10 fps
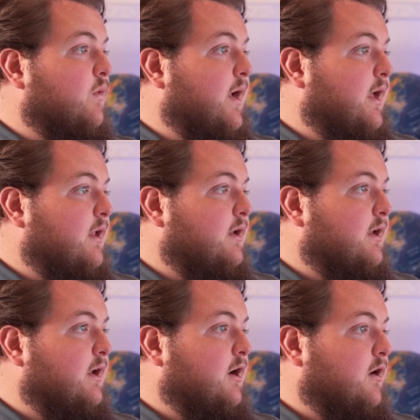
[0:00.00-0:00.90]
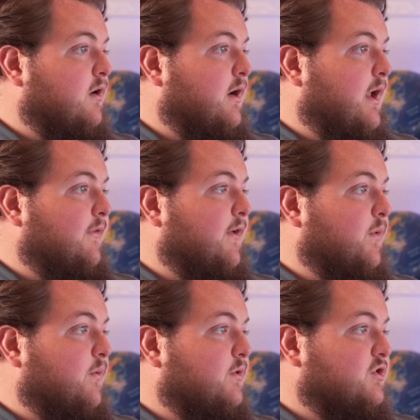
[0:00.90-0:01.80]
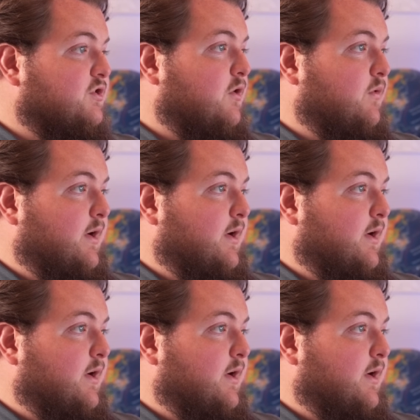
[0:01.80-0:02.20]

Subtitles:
WAN here, and then we would just go